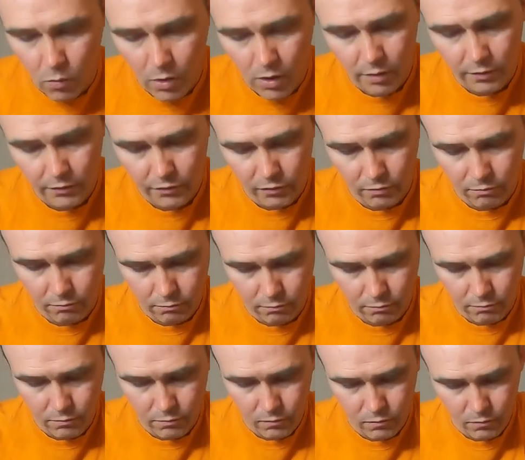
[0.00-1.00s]
you want,
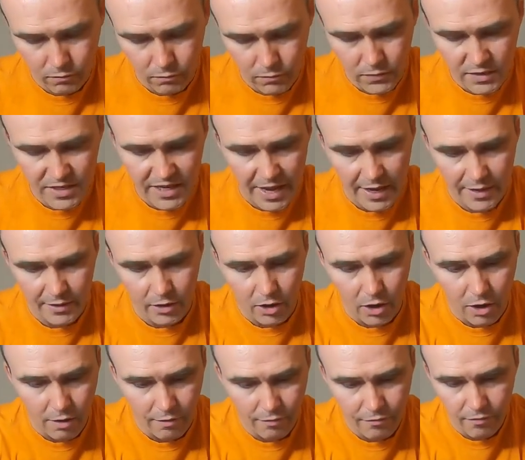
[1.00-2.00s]
take it
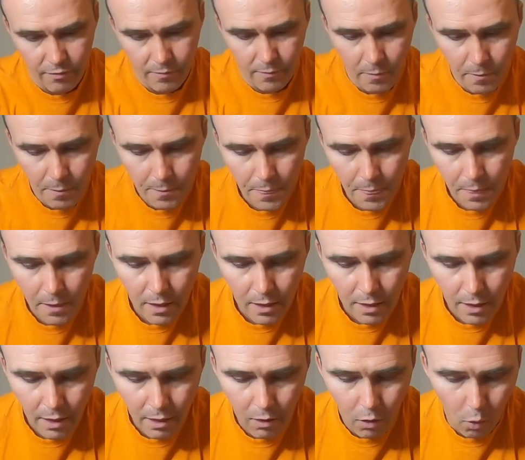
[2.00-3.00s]
off,
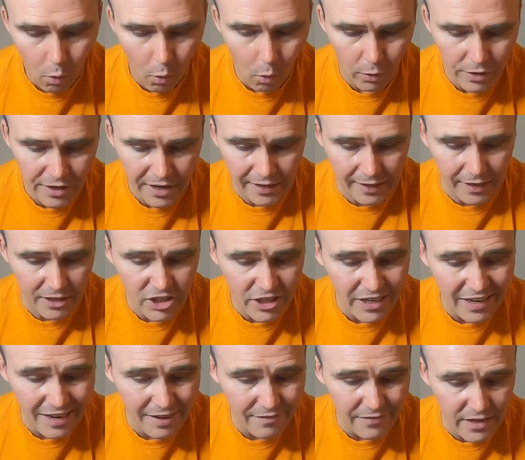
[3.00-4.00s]
or you can actually
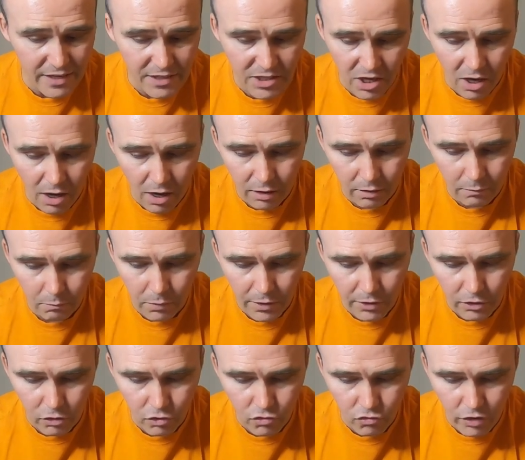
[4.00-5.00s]
leave this on,
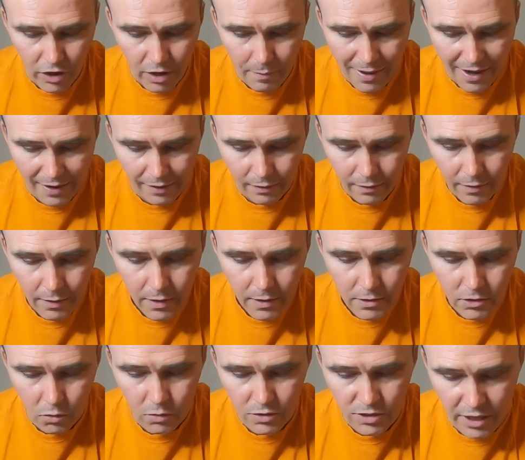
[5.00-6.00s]
it doesn't really matter.
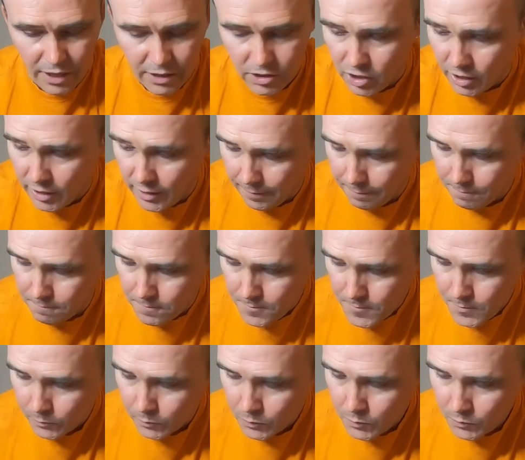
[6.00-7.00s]
So essentially,
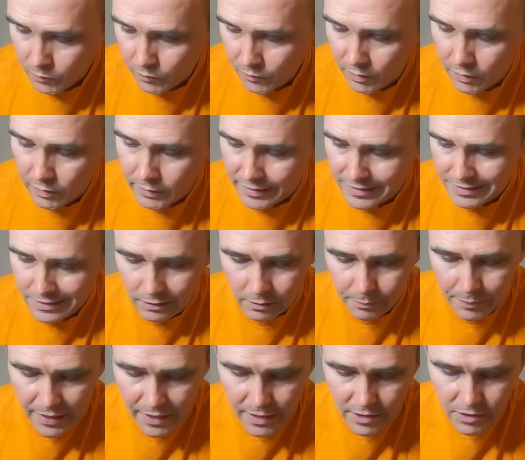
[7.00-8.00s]
this little
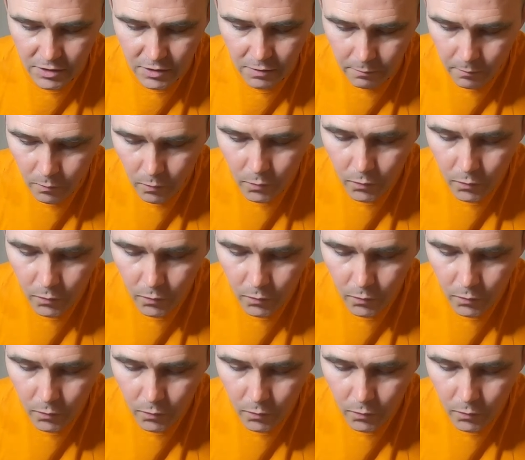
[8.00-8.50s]
piece